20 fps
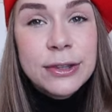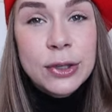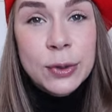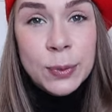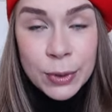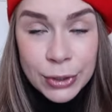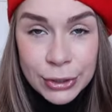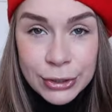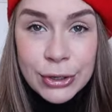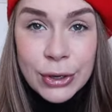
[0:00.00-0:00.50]

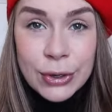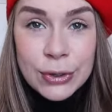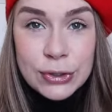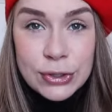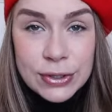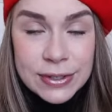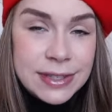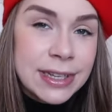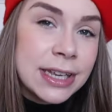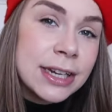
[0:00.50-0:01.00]
you want to go
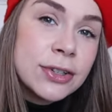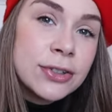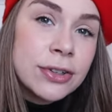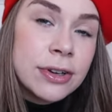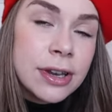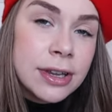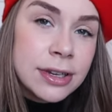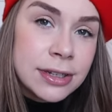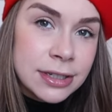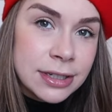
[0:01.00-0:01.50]
to
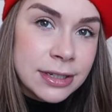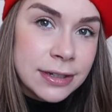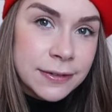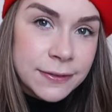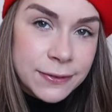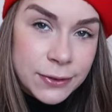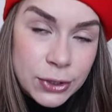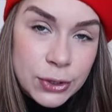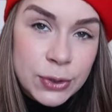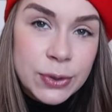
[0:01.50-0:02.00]
central London
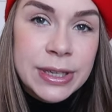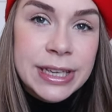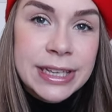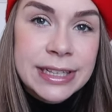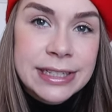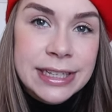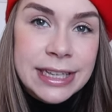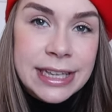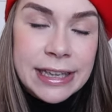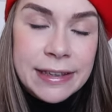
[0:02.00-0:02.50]
for New
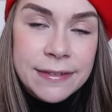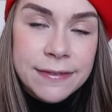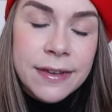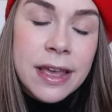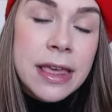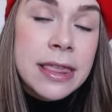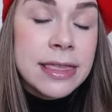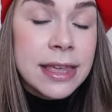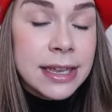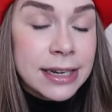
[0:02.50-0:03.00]
Year's Eve,
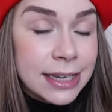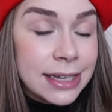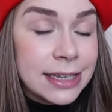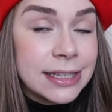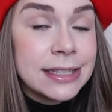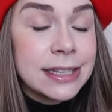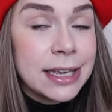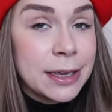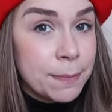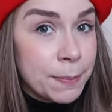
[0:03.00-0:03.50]
that
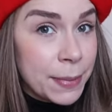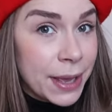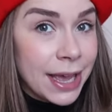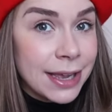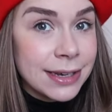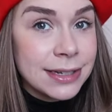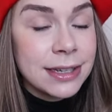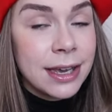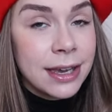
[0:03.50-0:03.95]
is a bad